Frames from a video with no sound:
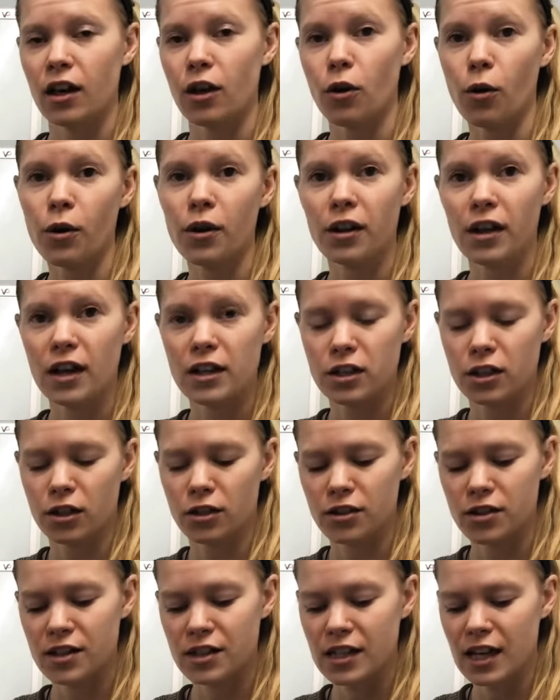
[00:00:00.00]
oil on your
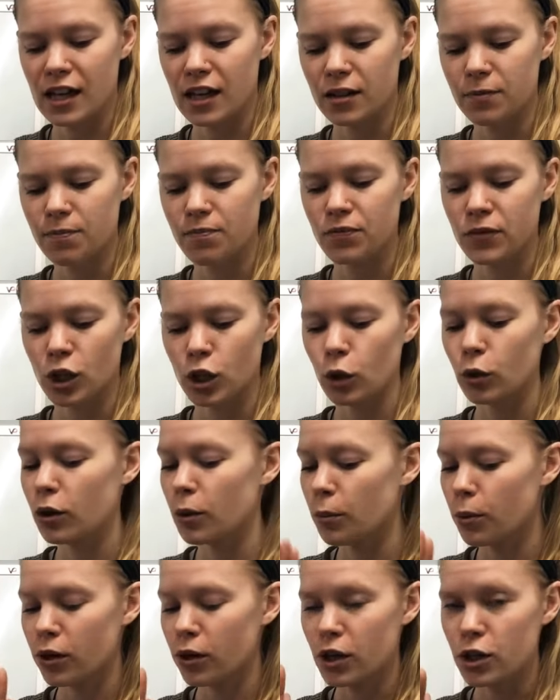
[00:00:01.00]
skin, you can
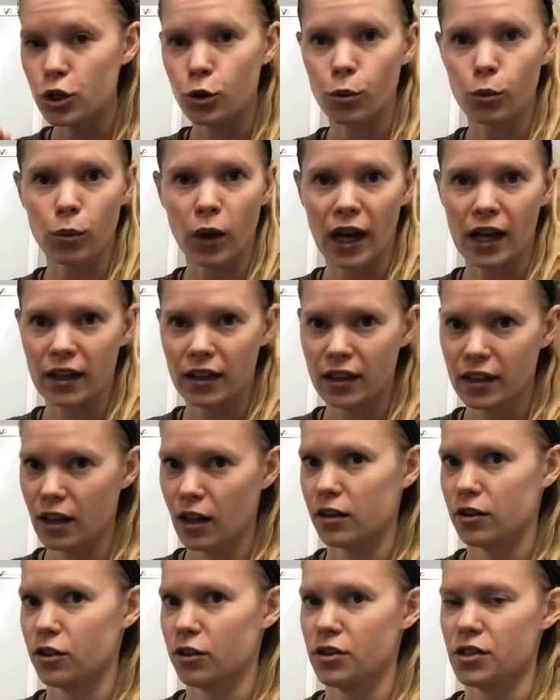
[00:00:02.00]
put it directly
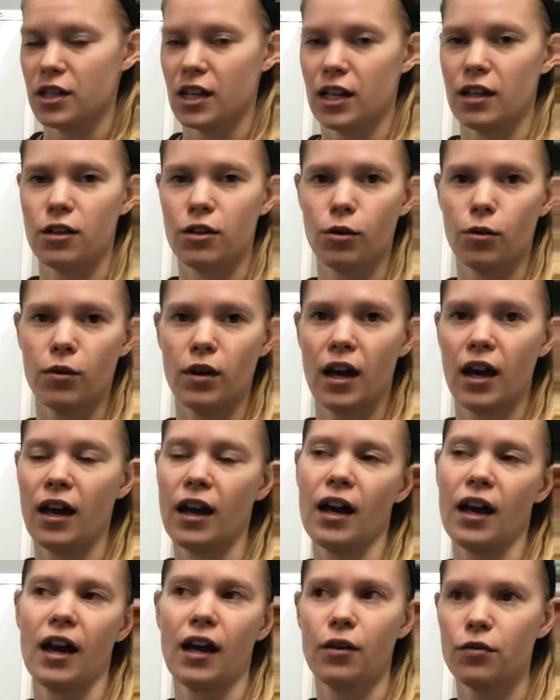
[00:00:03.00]
on your skin. You don't
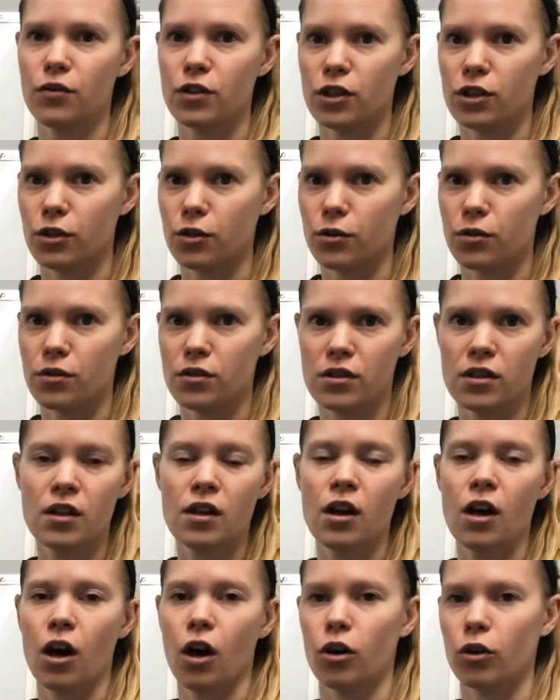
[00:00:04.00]
have to use
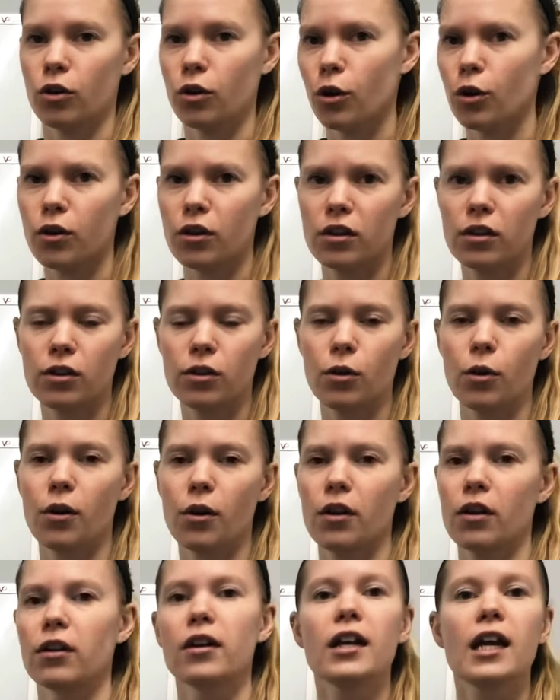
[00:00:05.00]
a coconut oil
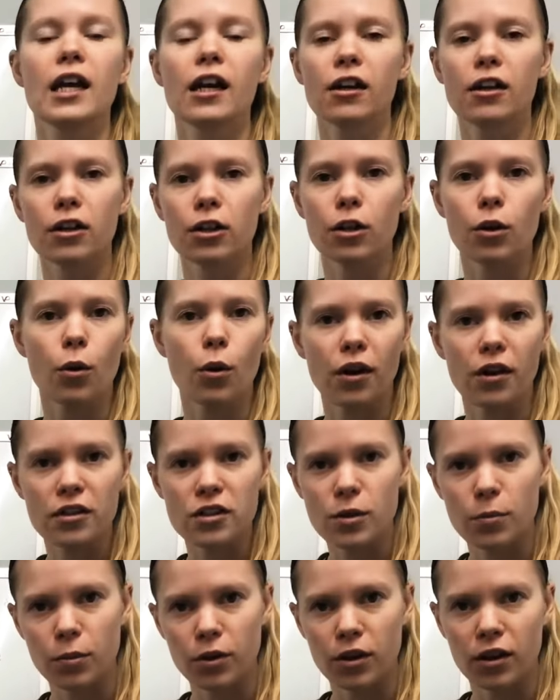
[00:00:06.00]
or a carrier oil to
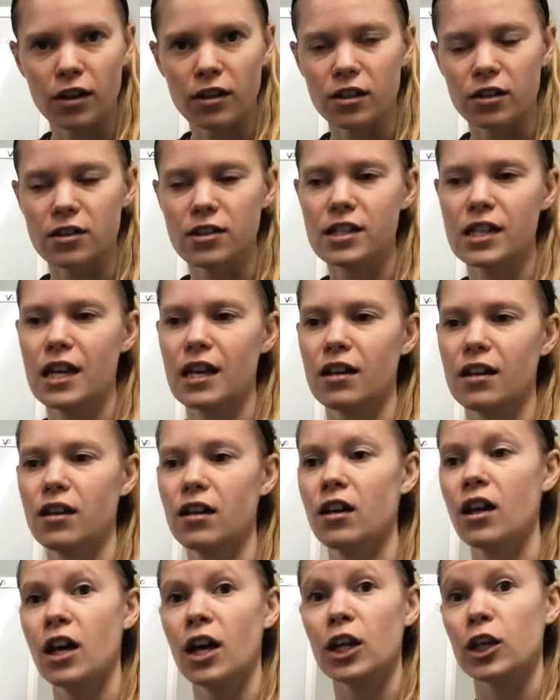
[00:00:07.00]
put on your skin.
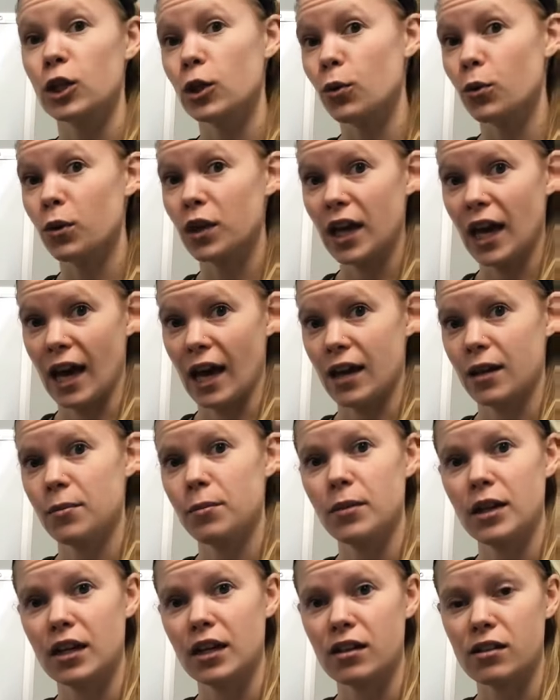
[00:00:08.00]
You can,
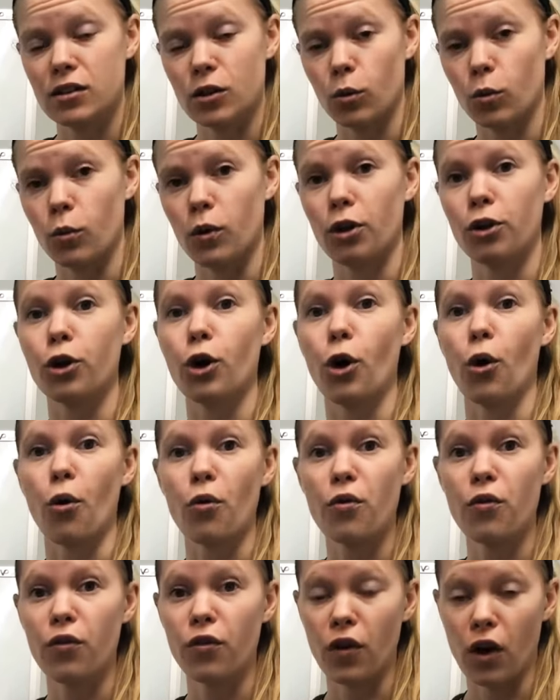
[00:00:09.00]
because it will go
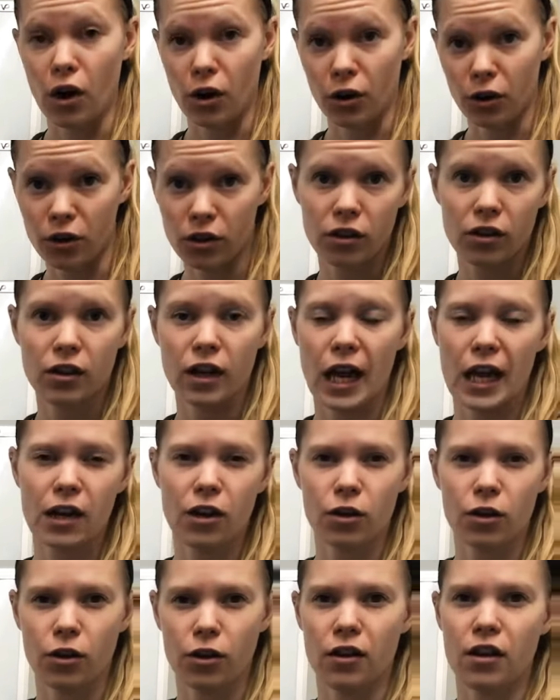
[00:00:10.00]
farther and
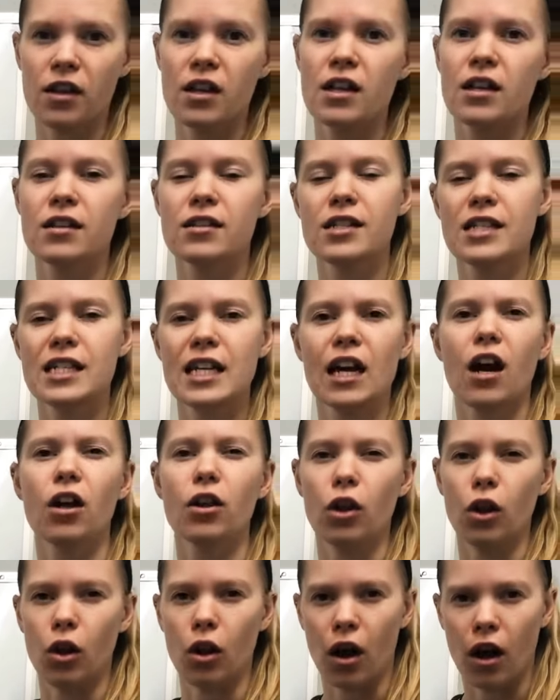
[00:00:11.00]
it'll stay
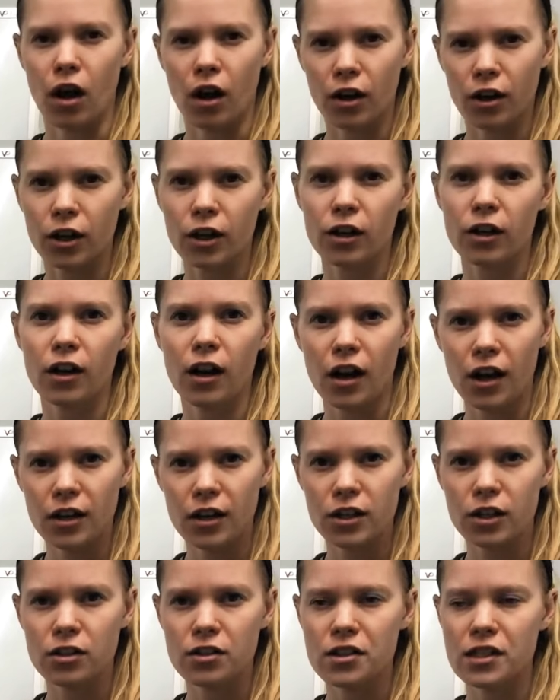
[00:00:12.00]
on longer on
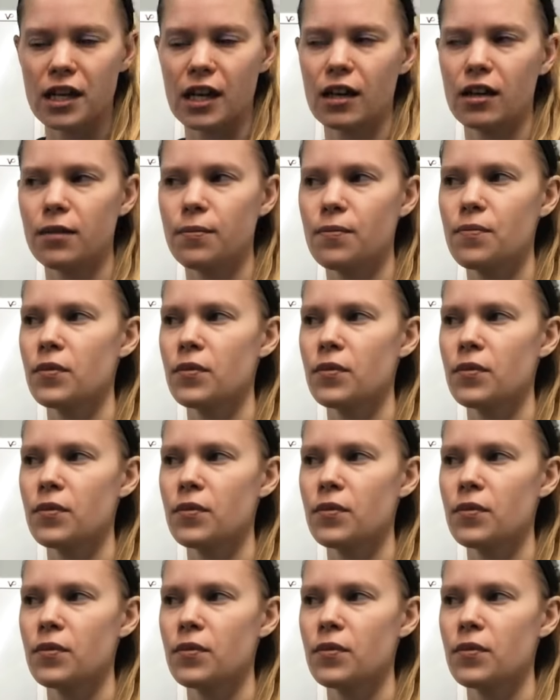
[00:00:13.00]
your skin.